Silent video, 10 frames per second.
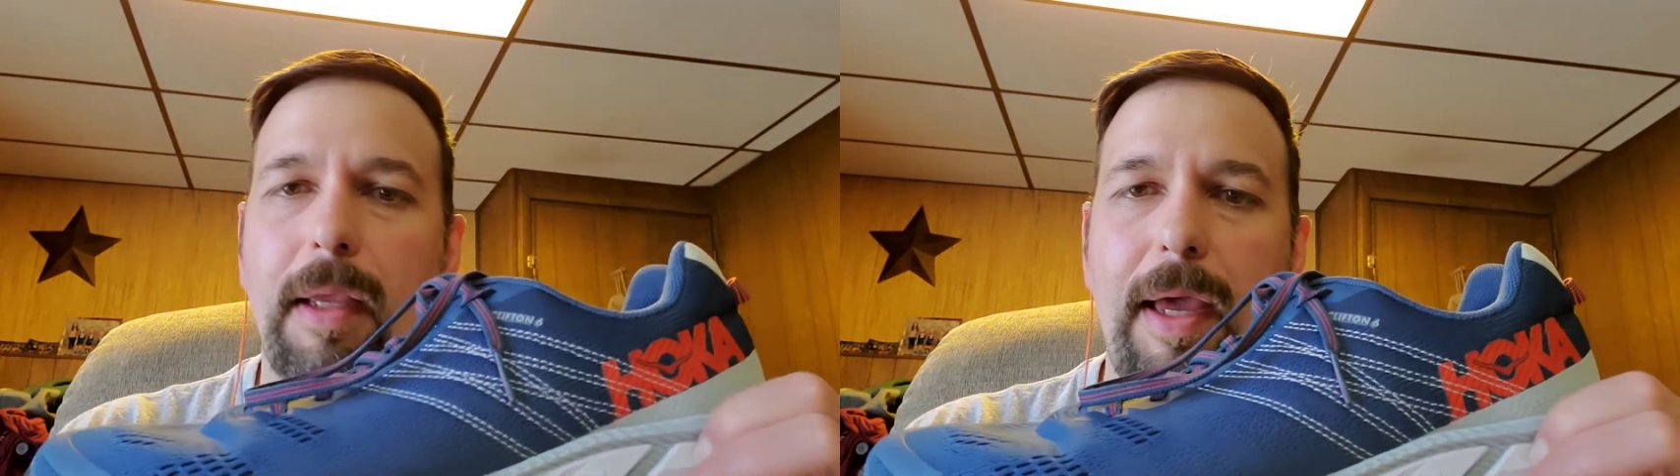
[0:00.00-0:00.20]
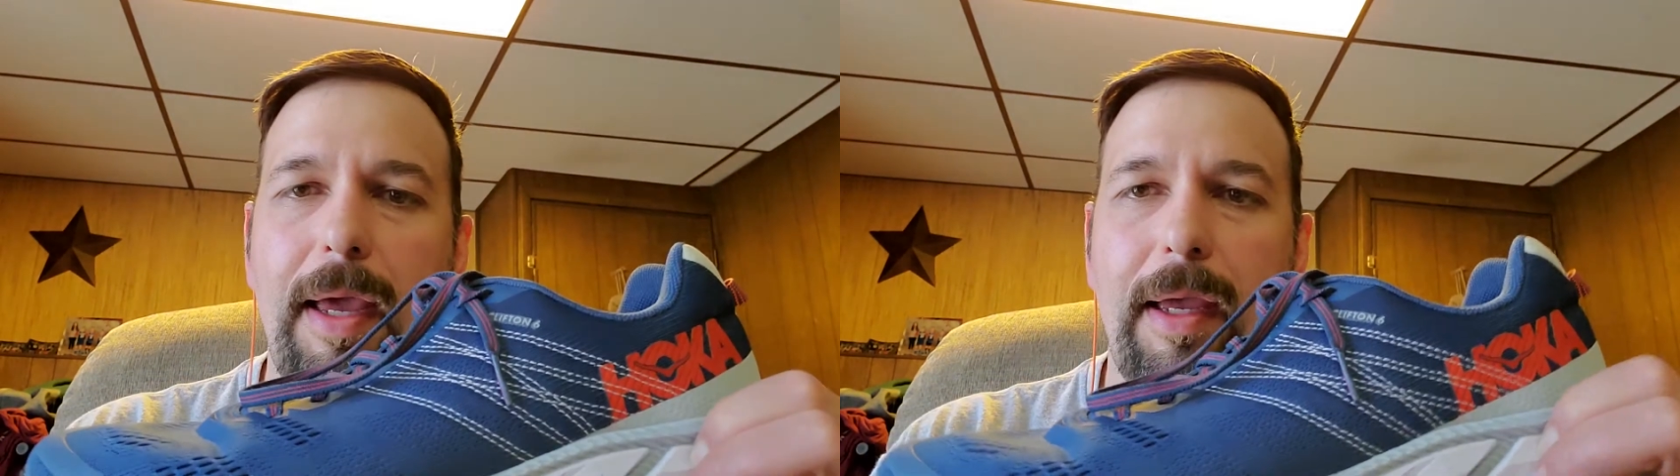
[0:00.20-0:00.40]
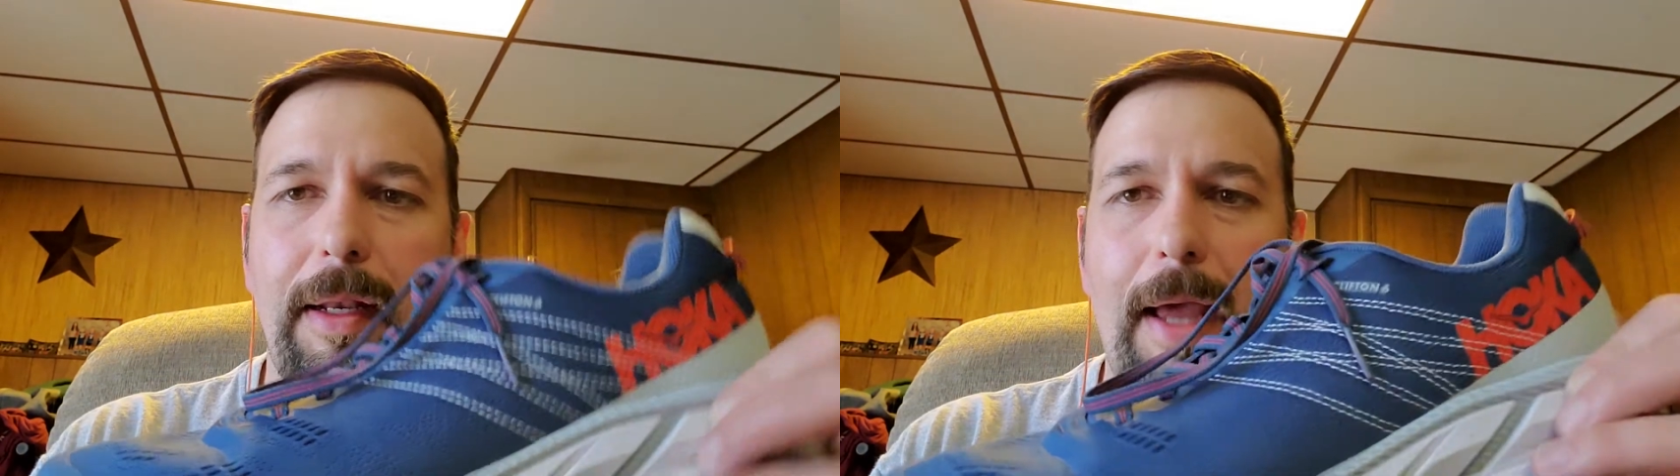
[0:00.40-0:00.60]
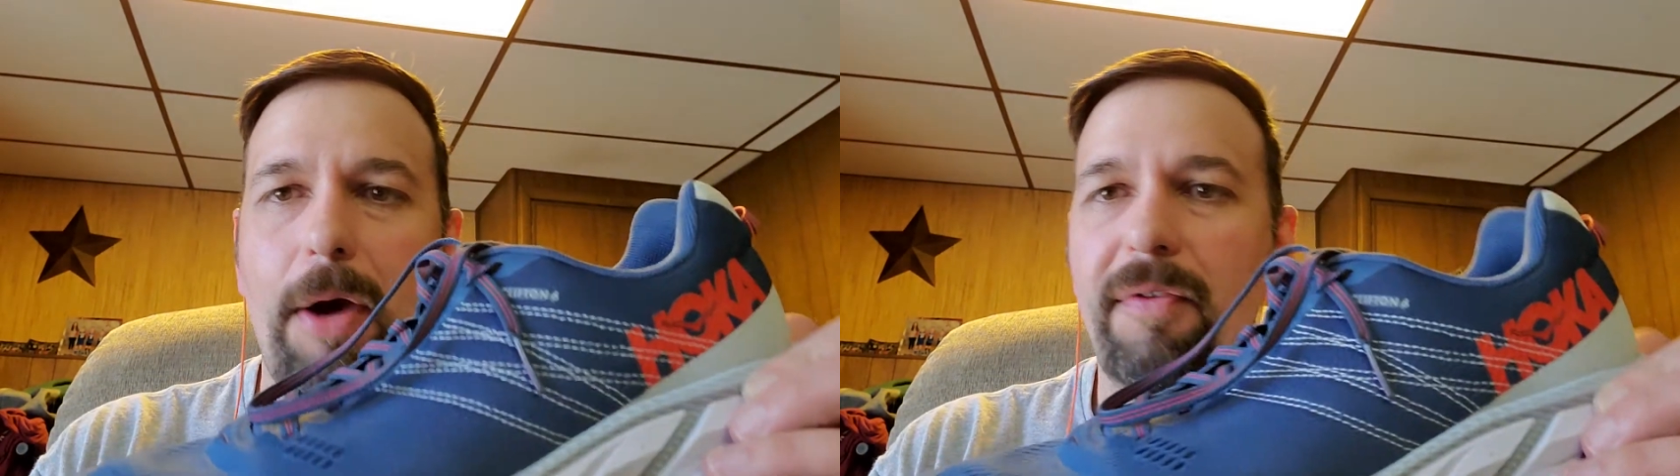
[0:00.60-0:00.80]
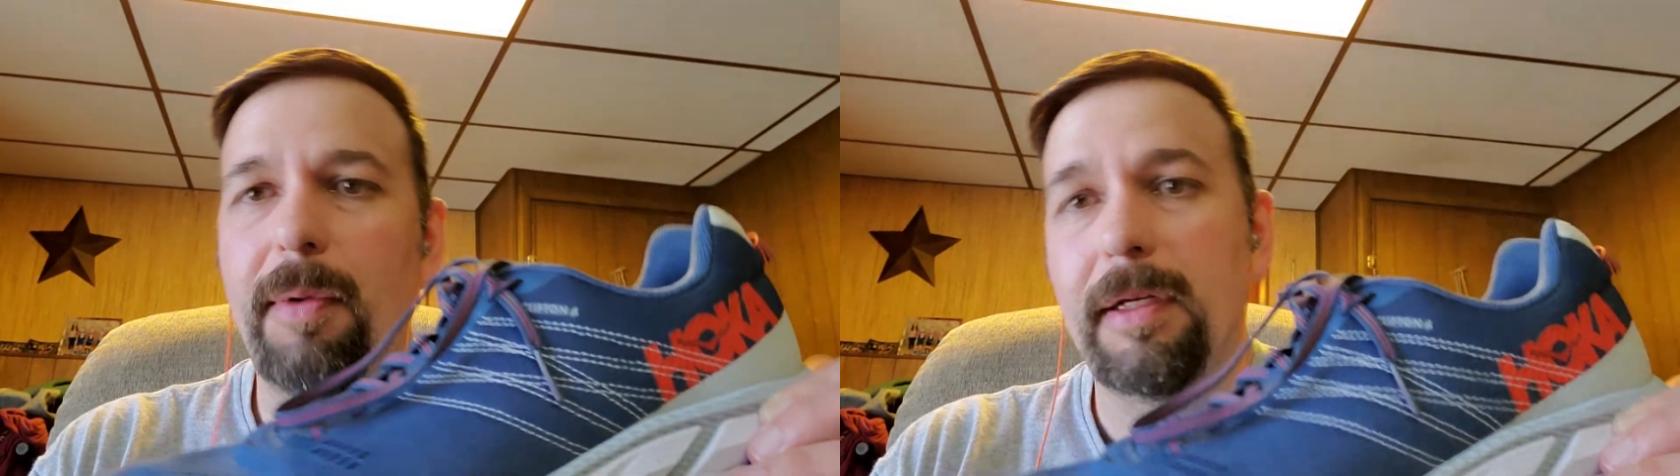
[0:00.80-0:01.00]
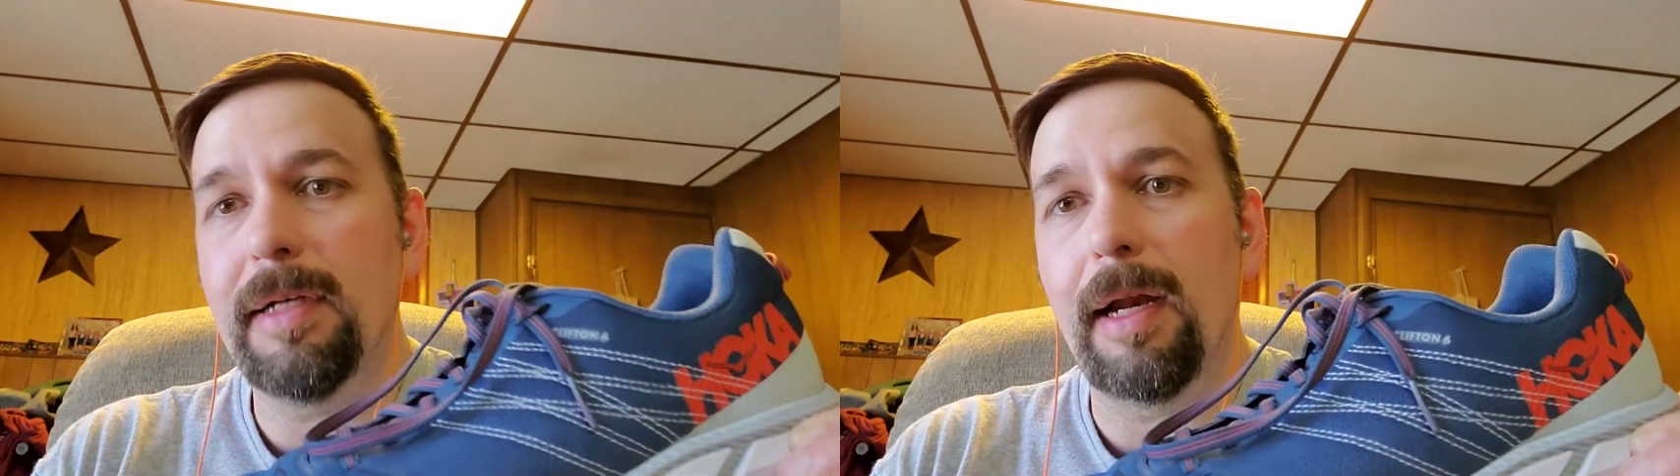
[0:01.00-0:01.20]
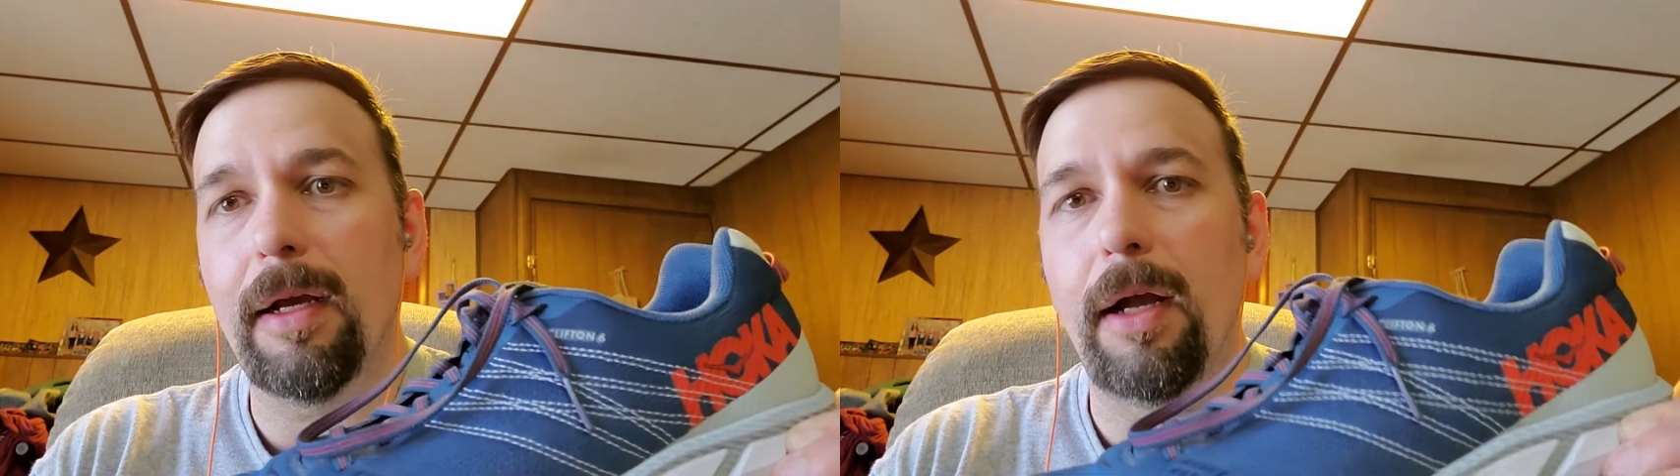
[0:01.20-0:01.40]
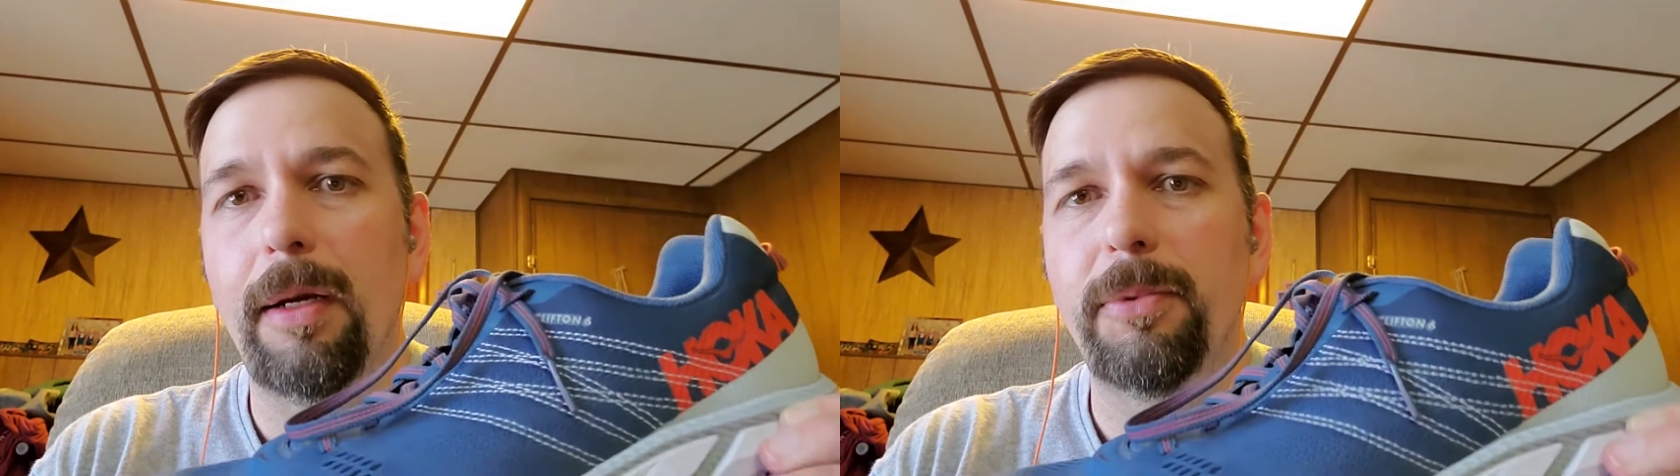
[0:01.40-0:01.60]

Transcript: and now everybody's kind of caught up